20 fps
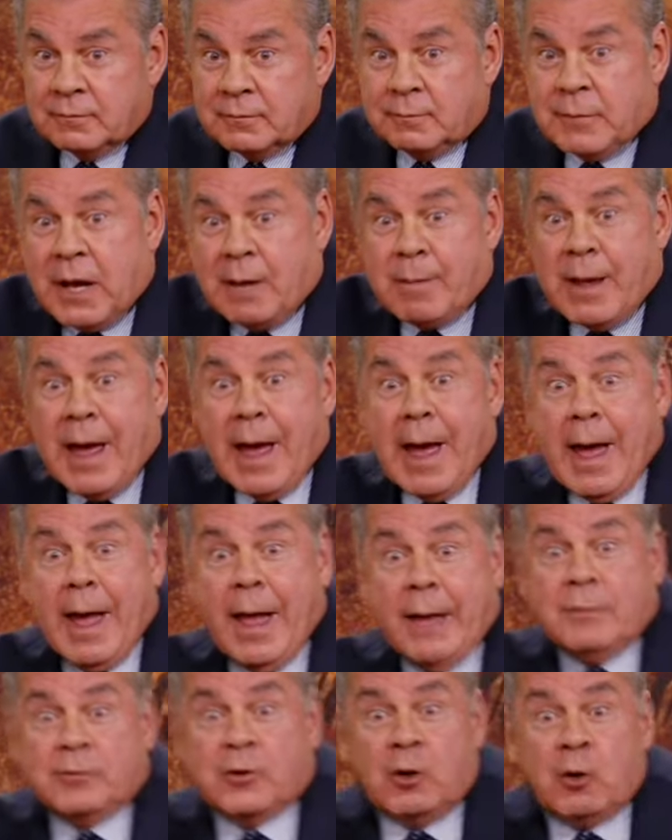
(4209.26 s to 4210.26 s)
Bye
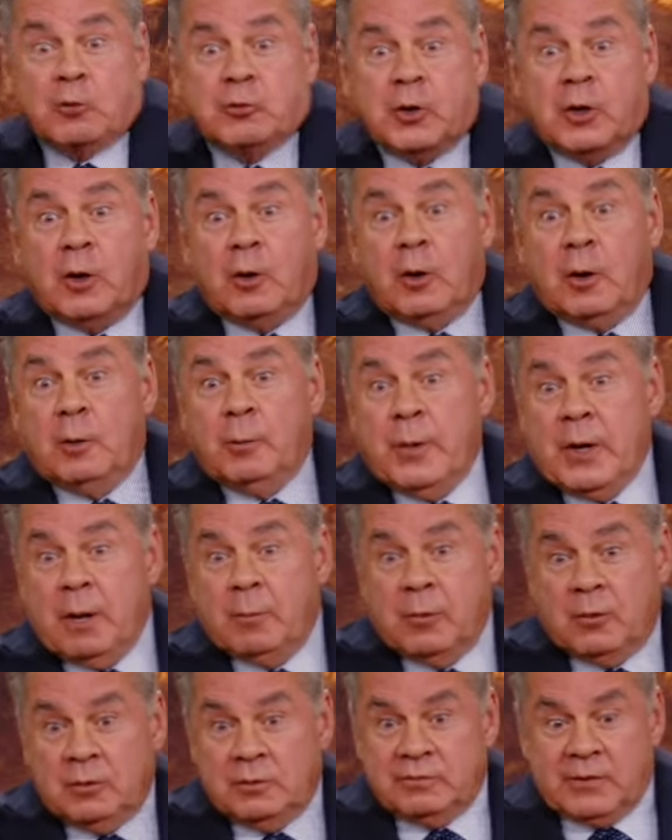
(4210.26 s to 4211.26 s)
bye. She goes in her little
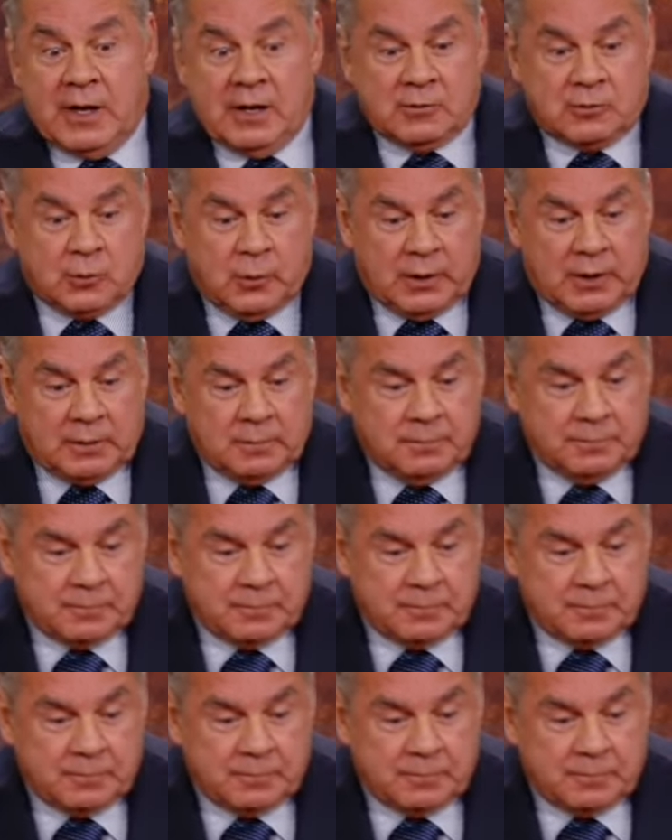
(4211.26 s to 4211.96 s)
bubble, flies away.